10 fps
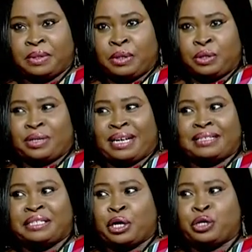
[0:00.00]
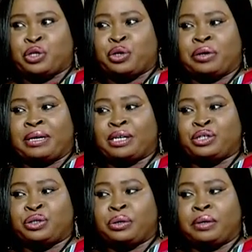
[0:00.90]
So that tells you
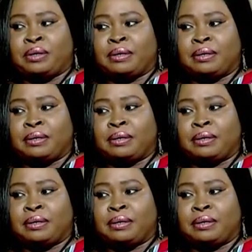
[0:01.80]
connection,